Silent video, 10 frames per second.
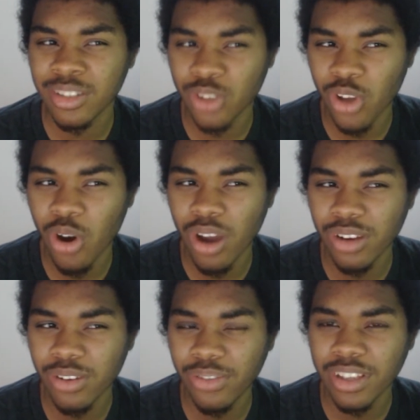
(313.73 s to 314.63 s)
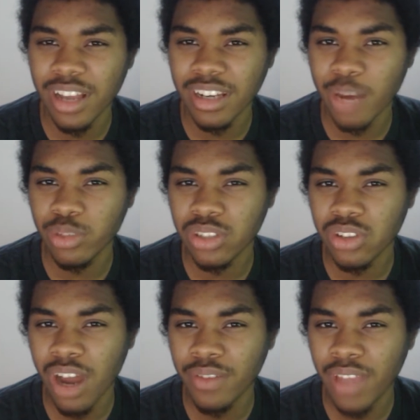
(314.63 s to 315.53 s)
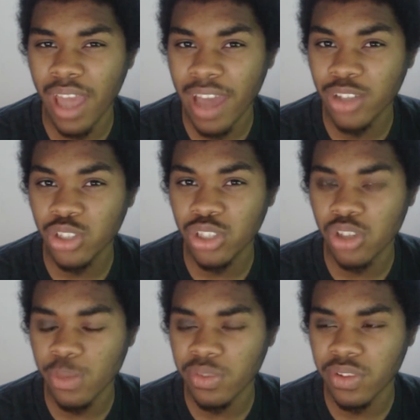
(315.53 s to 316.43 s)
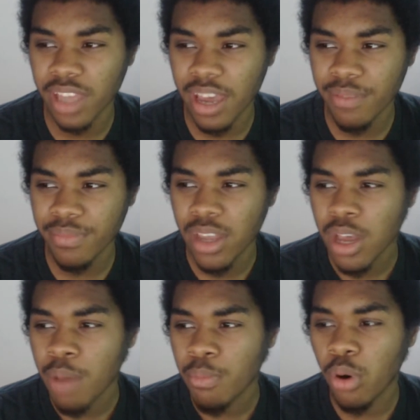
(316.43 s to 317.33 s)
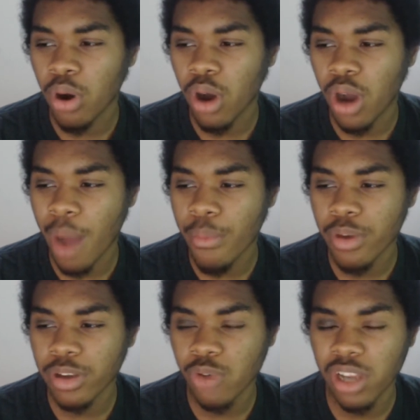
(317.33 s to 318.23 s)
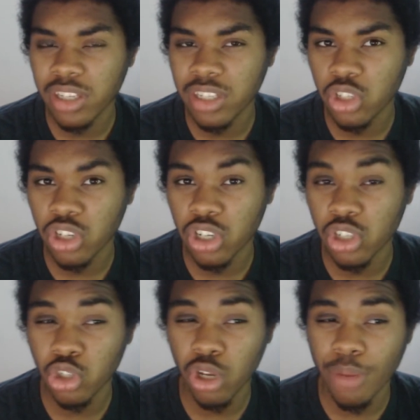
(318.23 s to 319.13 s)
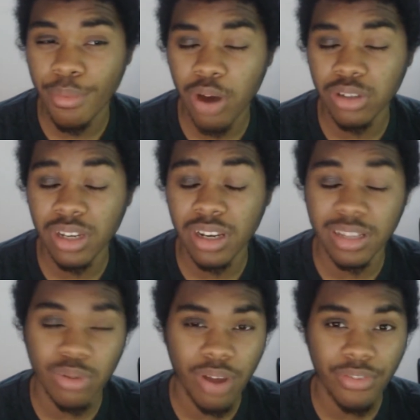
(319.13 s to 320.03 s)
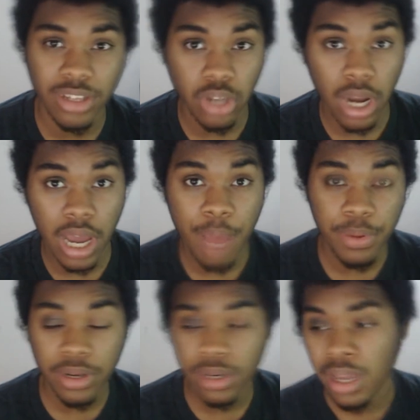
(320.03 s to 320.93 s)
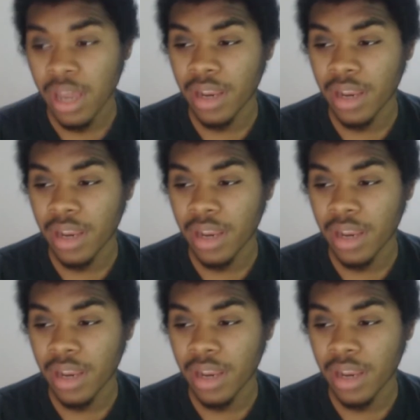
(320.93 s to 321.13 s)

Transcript: So I do think that Darmstadt is going to have the edge in terms of the game, but Hamburg's quality is just going to shut them out, and that's what I think is going to happen.